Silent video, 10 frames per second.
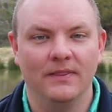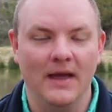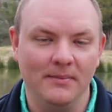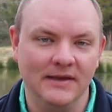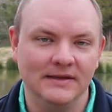
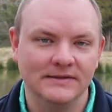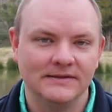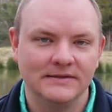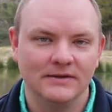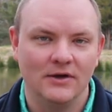that
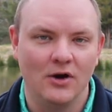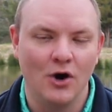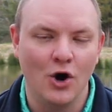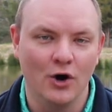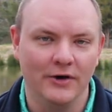means
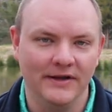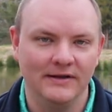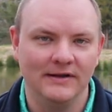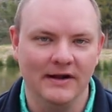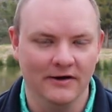
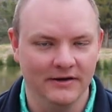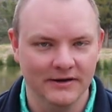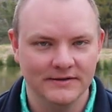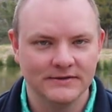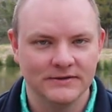hardened
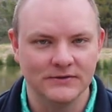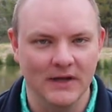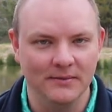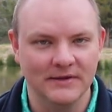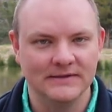areas. So
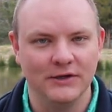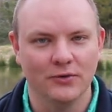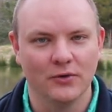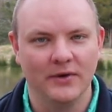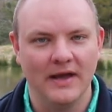that means that you
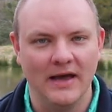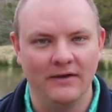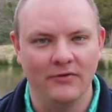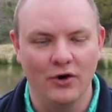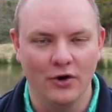are going to
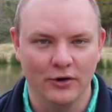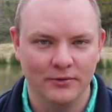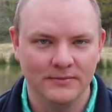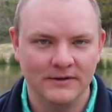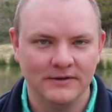have
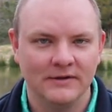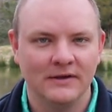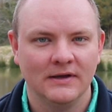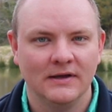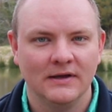armed
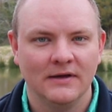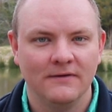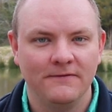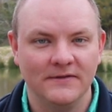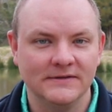
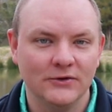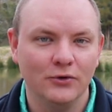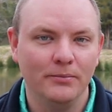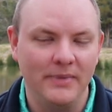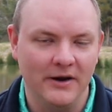
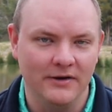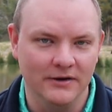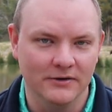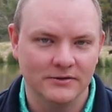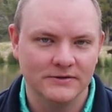physical
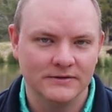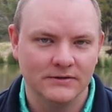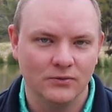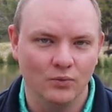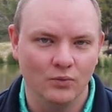barriers
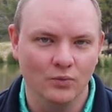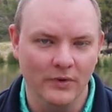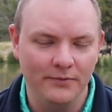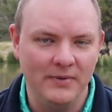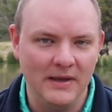
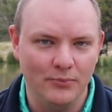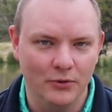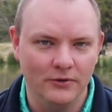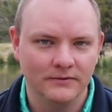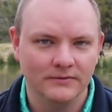with
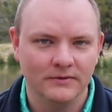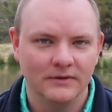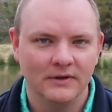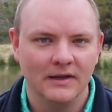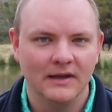people
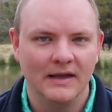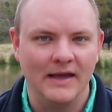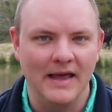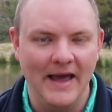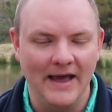
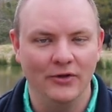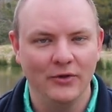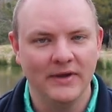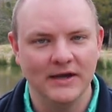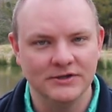at
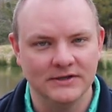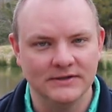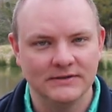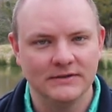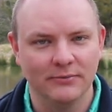
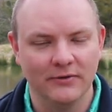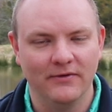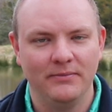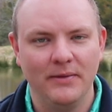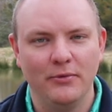locations to
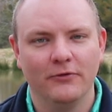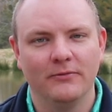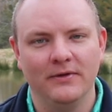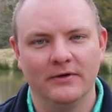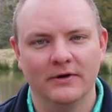prevent people
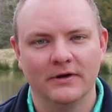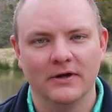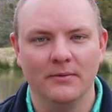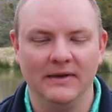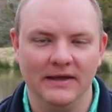from either
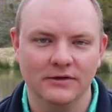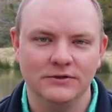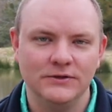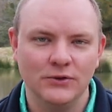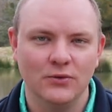coming
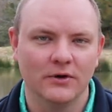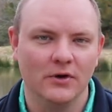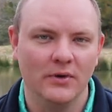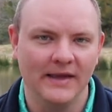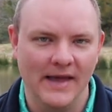into or
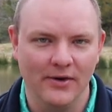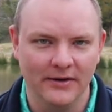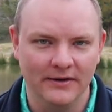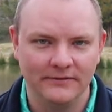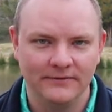going out
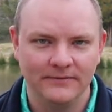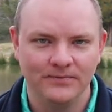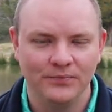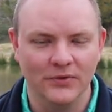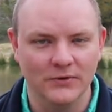of
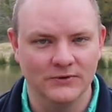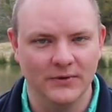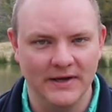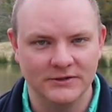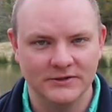those
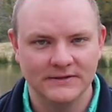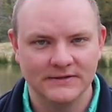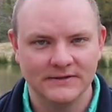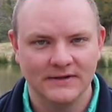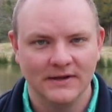
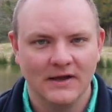locations.